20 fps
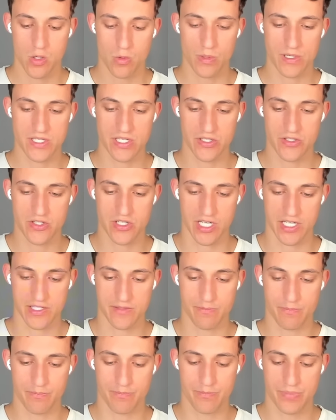which is
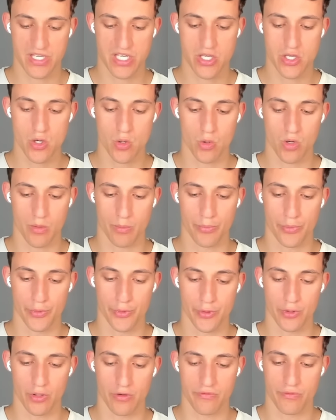just pure
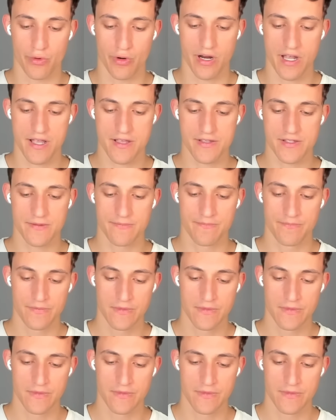brutal for us.